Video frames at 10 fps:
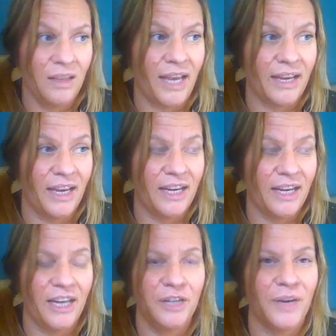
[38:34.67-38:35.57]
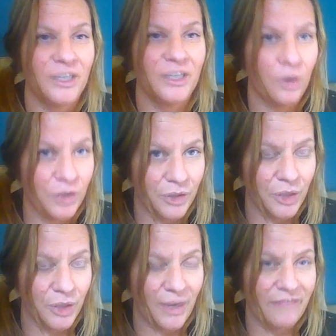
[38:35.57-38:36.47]
like, and, and you know, I told you
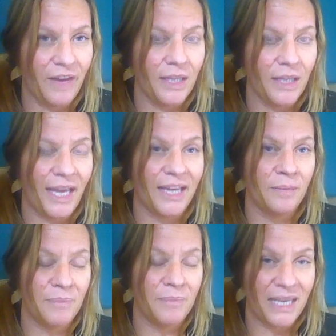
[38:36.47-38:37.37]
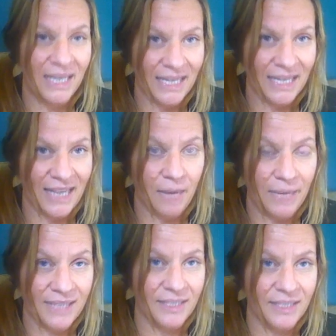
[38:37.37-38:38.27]
too, I felt like me getting
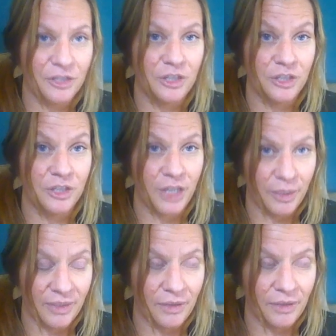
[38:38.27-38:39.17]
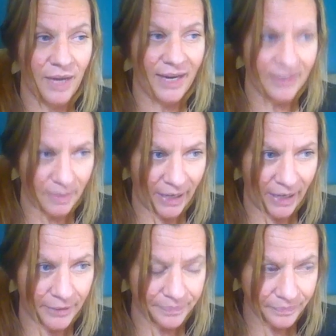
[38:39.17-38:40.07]
that message to share with you guys
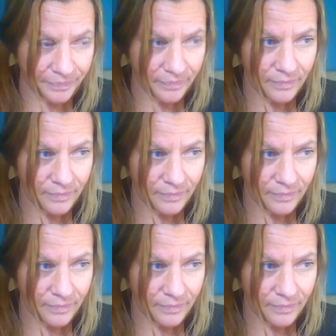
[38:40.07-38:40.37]
about